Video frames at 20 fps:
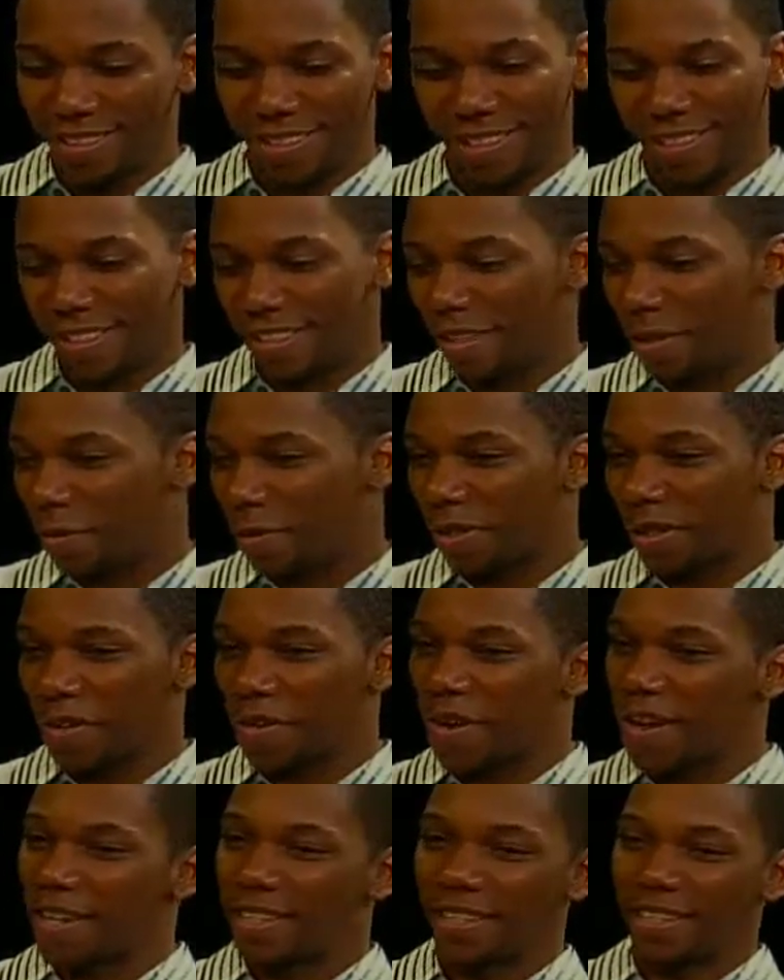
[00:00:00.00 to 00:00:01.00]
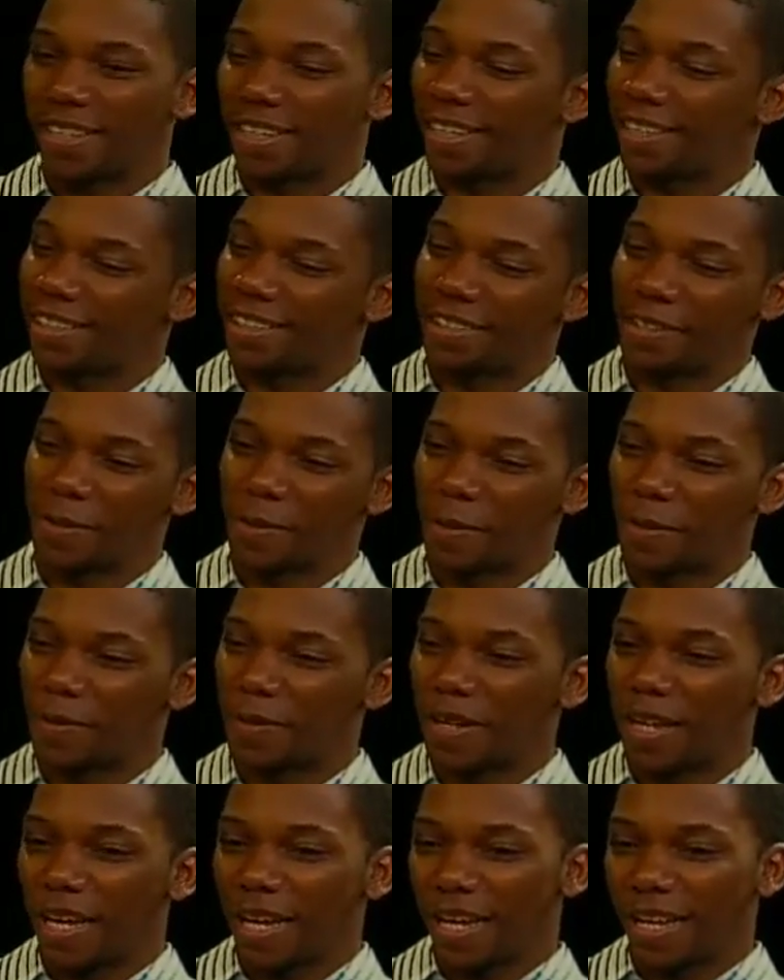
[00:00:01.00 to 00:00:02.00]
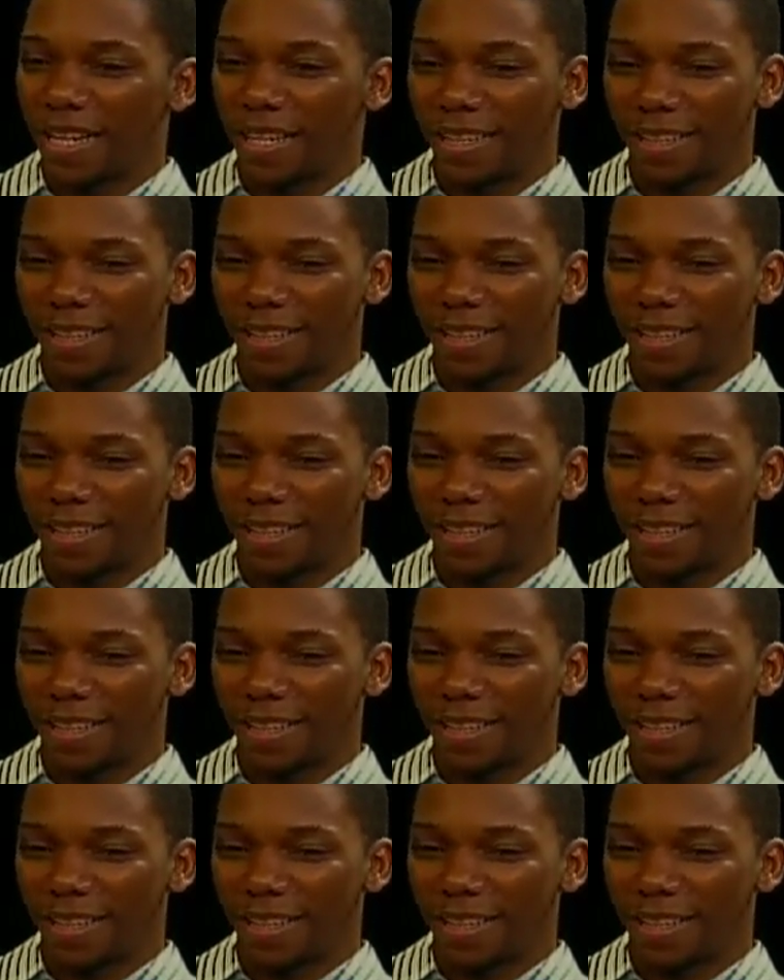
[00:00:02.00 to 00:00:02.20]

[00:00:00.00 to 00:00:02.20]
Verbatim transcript: Something crazy, like, you know. Throwback.